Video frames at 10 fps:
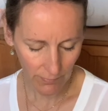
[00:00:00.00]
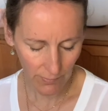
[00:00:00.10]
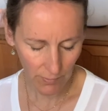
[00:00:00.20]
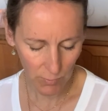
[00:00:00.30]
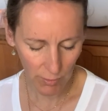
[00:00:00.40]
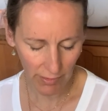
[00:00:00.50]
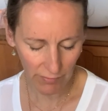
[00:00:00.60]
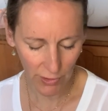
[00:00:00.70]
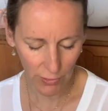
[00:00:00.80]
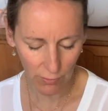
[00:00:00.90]
And wherever
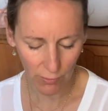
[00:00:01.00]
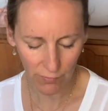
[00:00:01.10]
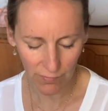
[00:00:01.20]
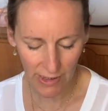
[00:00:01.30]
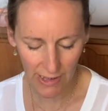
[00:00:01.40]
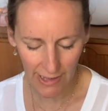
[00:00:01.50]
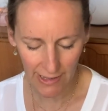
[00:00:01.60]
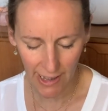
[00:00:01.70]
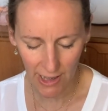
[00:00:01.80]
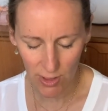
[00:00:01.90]
you're feeling
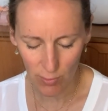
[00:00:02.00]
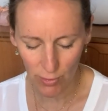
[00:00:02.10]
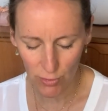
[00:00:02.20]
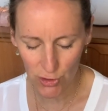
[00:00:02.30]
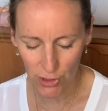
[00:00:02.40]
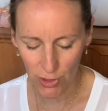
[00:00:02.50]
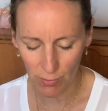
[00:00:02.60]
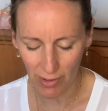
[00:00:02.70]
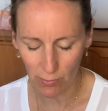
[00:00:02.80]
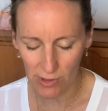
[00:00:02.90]
that emotion, you
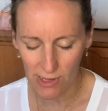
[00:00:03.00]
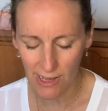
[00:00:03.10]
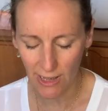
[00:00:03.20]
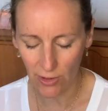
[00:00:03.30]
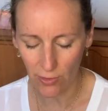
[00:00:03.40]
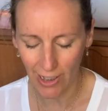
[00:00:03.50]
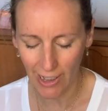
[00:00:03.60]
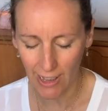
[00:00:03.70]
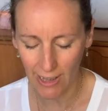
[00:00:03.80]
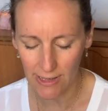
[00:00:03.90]
might want to take your
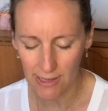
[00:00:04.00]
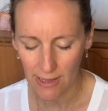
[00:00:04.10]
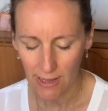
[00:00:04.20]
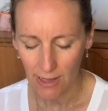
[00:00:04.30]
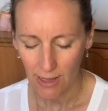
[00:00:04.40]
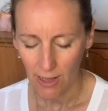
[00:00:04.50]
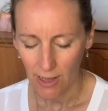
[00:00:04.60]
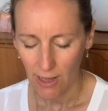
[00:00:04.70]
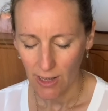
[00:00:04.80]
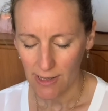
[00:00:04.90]
hand
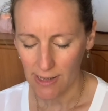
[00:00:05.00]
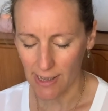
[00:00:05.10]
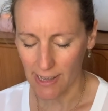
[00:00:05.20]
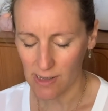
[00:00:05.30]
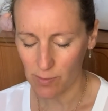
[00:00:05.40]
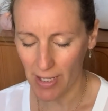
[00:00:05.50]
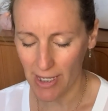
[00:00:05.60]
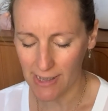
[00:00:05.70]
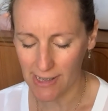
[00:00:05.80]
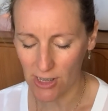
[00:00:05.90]
to that
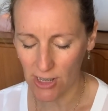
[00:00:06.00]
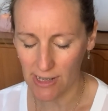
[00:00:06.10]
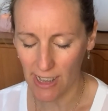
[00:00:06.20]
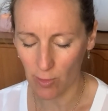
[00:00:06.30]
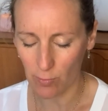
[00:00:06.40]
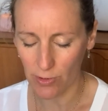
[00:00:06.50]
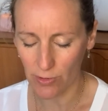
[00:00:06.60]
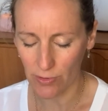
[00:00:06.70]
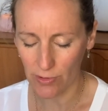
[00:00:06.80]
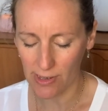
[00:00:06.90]
space and just help
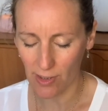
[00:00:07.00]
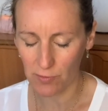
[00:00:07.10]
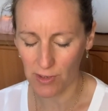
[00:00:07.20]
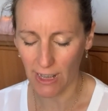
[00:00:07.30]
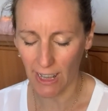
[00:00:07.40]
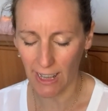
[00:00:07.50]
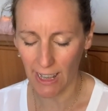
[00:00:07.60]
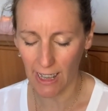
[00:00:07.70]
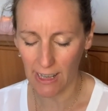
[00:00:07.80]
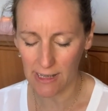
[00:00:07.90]
yourself to
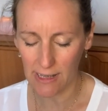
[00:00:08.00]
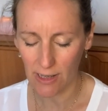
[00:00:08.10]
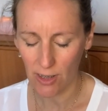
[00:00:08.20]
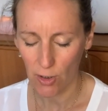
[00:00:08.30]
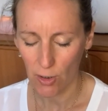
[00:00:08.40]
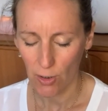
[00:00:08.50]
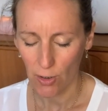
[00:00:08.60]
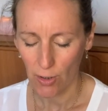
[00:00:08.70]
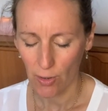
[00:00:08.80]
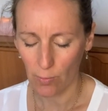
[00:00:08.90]
connect
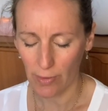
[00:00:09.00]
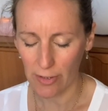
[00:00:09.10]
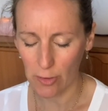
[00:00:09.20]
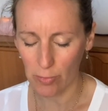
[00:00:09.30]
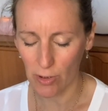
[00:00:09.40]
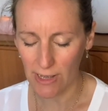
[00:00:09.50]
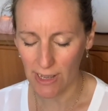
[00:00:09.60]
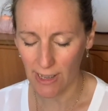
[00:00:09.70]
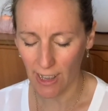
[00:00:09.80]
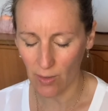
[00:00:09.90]
with your
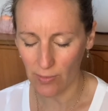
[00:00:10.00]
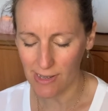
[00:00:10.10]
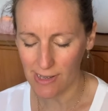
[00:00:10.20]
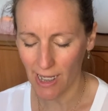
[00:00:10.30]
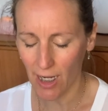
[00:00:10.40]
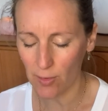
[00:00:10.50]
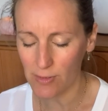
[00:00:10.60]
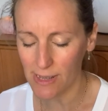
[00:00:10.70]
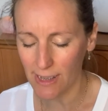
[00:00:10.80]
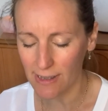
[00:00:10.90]
body and how it's
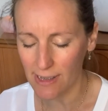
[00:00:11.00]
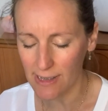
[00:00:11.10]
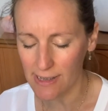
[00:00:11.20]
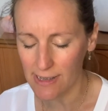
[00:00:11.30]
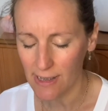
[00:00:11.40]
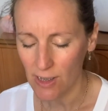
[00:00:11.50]
housing these